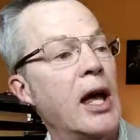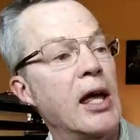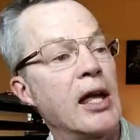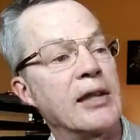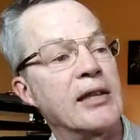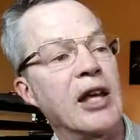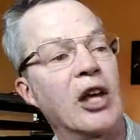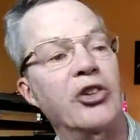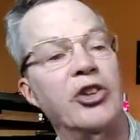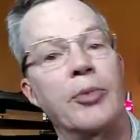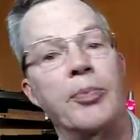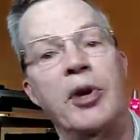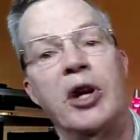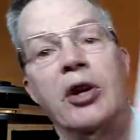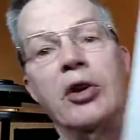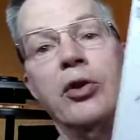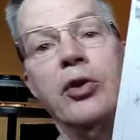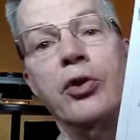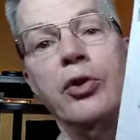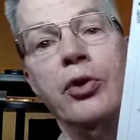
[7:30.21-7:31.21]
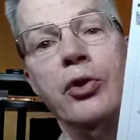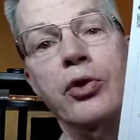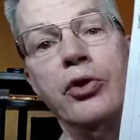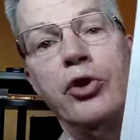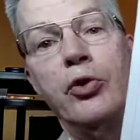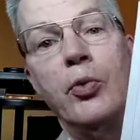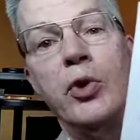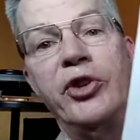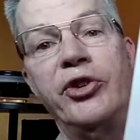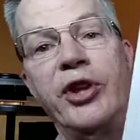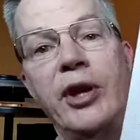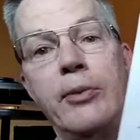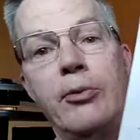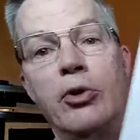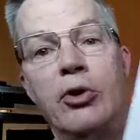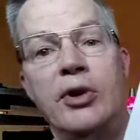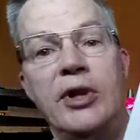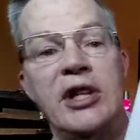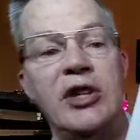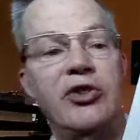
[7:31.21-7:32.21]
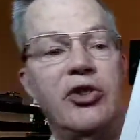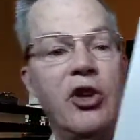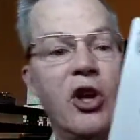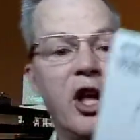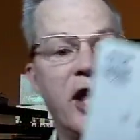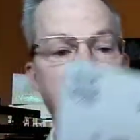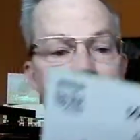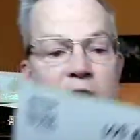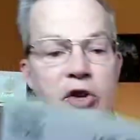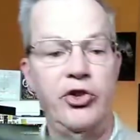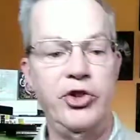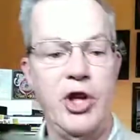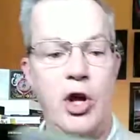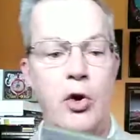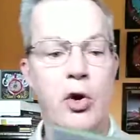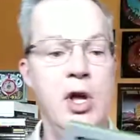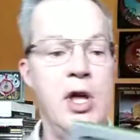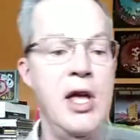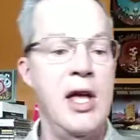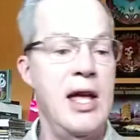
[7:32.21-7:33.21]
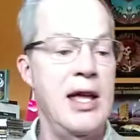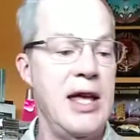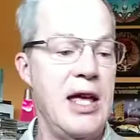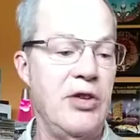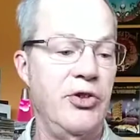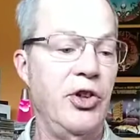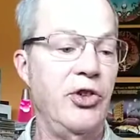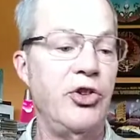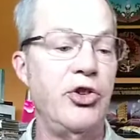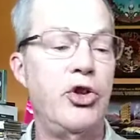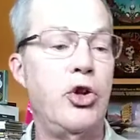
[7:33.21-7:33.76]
It tells up here the ones they were released on this. So, yeah, this is a